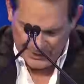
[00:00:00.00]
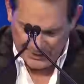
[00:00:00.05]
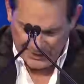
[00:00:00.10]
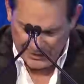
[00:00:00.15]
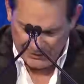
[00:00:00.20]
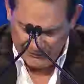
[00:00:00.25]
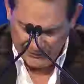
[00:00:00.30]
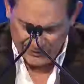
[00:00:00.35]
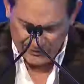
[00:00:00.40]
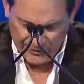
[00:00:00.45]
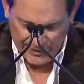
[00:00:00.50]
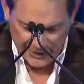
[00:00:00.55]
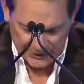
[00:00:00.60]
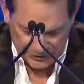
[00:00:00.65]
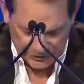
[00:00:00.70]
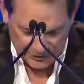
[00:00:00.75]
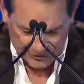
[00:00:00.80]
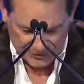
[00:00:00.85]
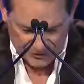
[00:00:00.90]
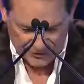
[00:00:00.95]
of the
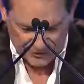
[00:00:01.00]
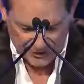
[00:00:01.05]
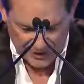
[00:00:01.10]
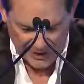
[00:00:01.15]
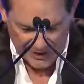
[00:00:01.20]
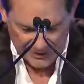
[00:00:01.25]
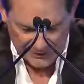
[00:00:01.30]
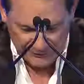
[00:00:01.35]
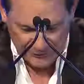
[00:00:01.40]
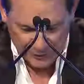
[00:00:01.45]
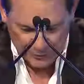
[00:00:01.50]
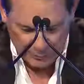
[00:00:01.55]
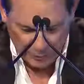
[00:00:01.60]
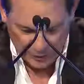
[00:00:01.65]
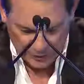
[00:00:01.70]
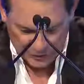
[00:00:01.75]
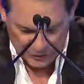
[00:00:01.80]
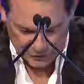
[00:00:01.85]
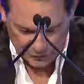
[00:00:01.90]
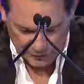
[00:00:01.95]
International Society of
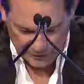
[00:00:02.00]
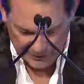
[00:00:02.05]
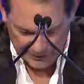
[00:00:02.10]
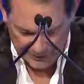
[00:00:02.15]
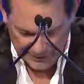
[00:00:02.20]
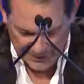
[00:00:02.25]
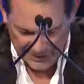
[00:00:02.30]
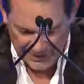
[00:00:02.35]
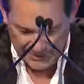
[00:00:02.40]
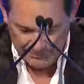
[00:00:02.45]
Newborn Screening